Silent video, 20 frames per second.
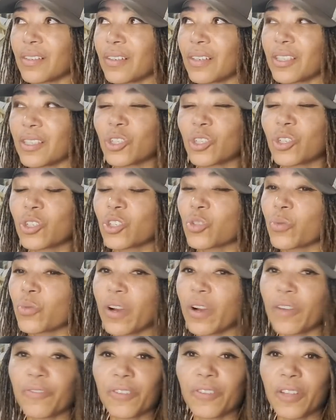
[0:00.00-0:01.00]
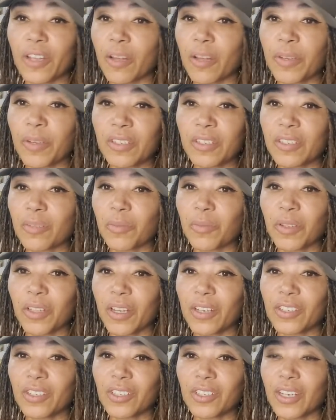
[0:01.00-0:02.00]
I swear I feel like I'm in a
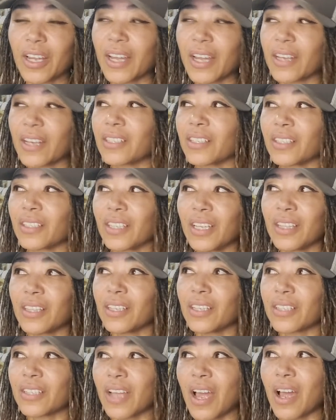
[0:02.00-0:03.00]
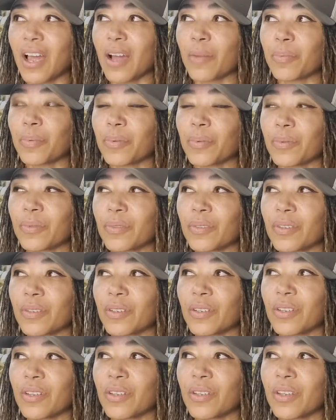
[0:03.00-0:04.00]
simulation. I got to delete this app.
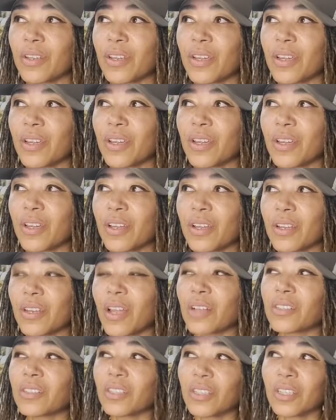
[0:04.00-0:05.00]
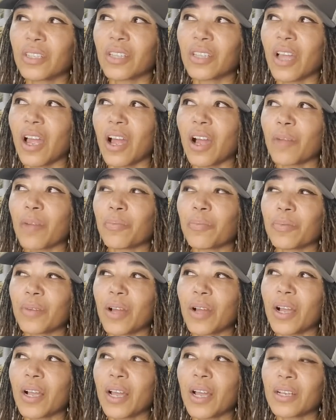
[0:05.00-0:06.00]
Not delete the app.
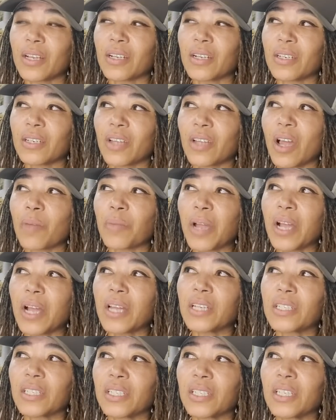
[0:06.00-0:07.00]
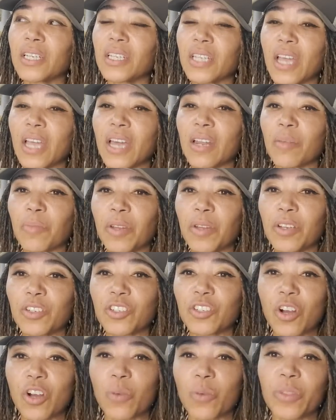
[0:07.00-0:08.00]
I got to... No, I'm not going to delete it yet. I'm going to
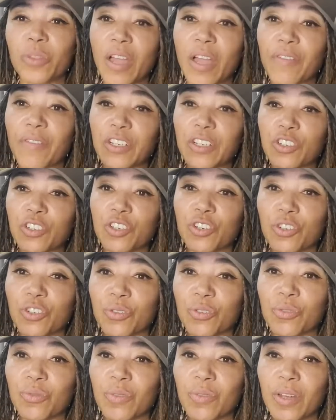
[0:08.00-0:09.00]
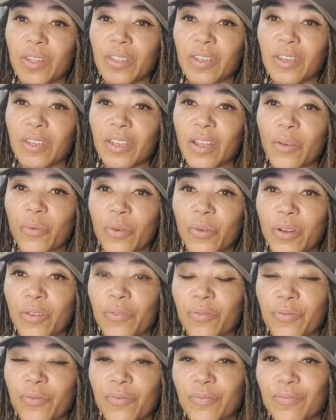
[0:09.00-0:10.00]
start with having two and then get rid
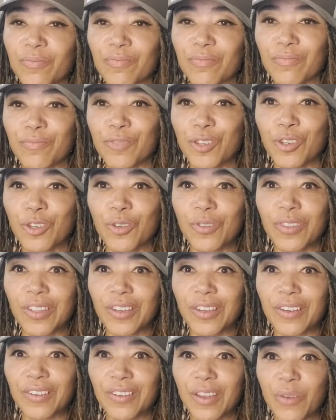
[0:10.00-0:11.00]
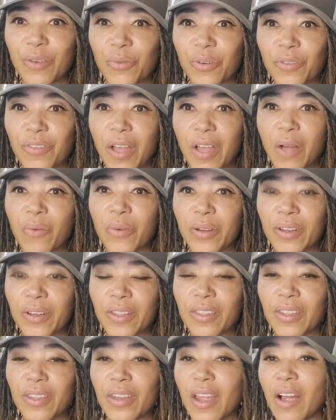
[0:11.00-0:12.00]
of two and then get rid of that one
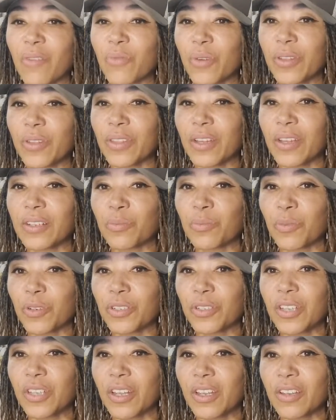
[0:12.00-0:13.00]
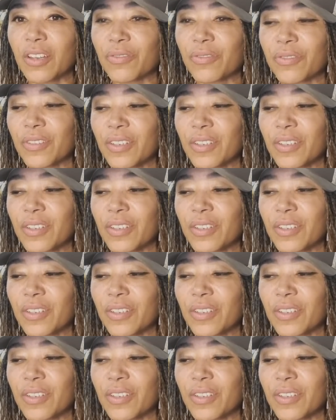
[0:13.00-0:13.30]
and then have one that's more safe.